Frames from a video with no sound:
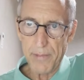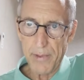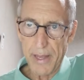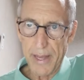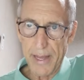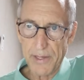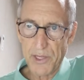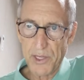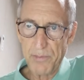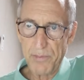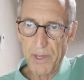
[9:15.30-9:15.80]

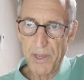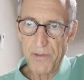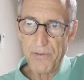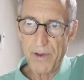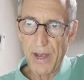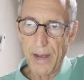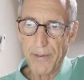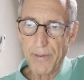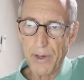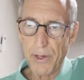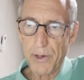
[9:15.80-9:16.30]
S&P
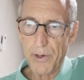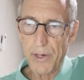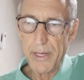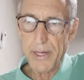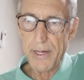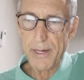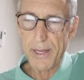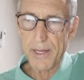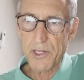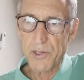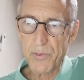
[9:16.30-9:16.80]
500
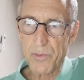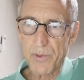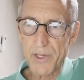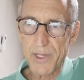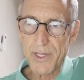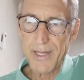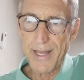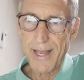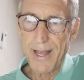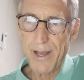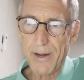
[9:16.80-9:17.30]
index was
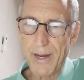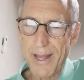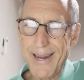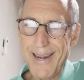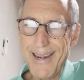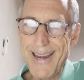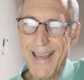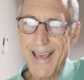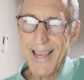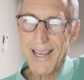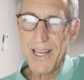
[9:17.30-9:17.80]
down a
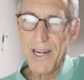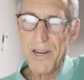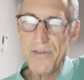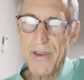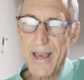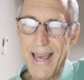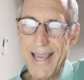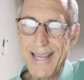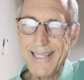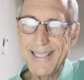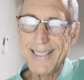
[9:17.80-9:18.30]
negative
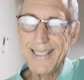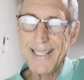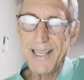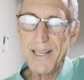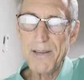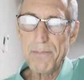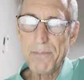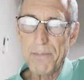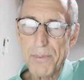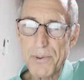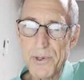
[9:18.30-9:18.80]

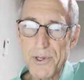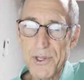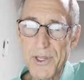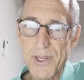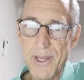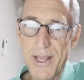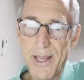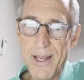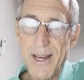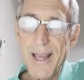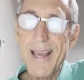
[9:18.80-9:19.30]

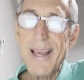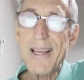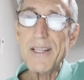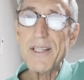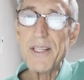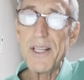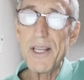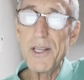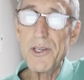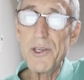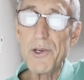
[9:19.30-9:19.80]
18%
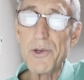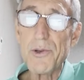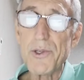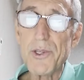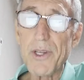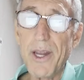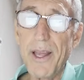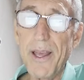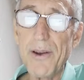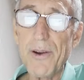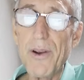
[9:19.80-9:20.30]
10
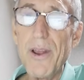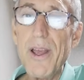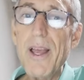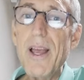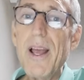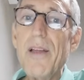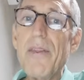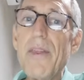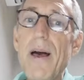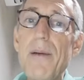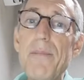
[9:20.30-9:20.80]
years later.
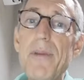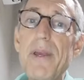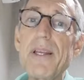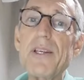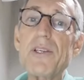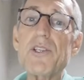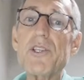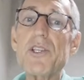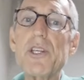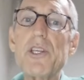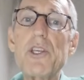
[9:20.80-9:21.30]
That
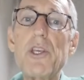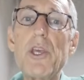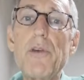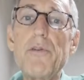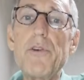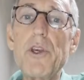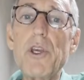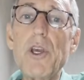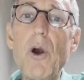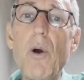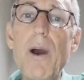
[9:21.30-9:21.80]
means if
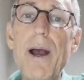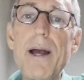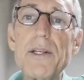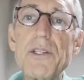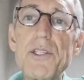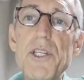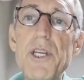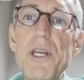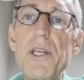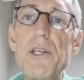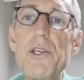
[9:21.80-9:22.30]
you go
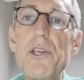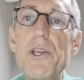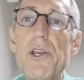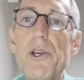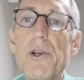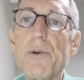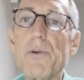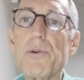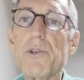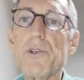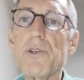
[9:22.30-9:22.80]
out 10
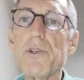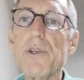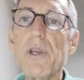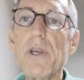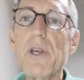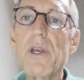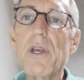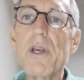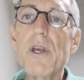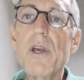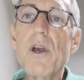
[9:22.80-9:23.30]
years
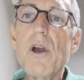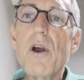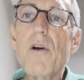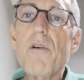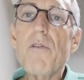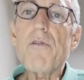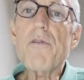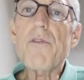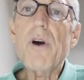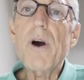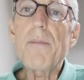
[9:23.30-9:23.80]

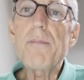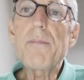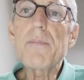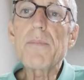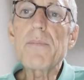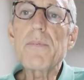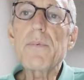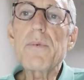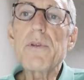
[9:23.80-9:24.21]
from